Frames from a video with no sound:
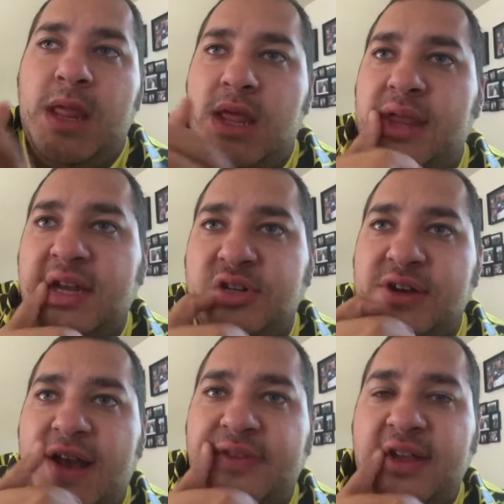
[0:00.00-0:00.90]
that
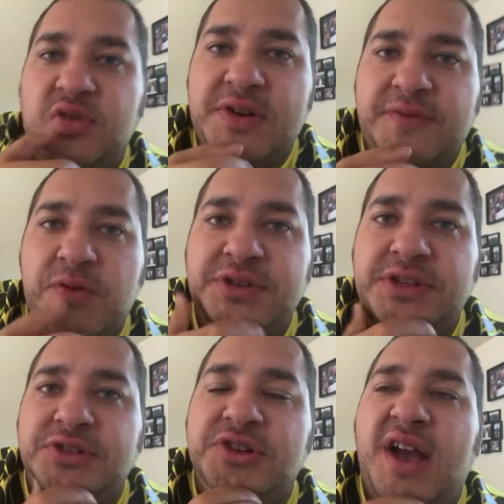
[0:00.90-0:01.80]
draft, that
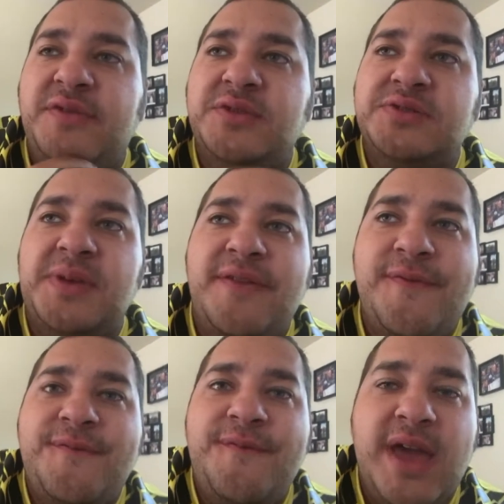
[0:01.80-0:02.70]
2014 draft was my
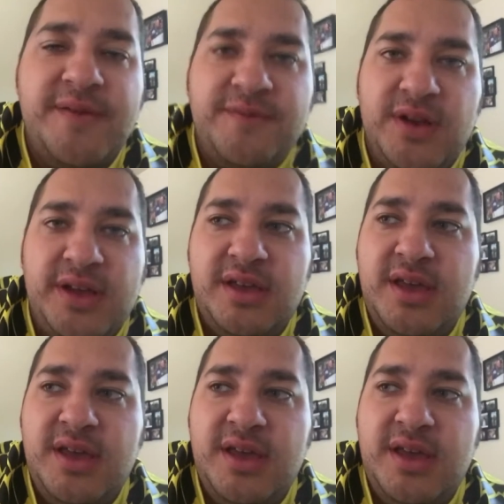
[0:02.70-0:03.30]
favorite.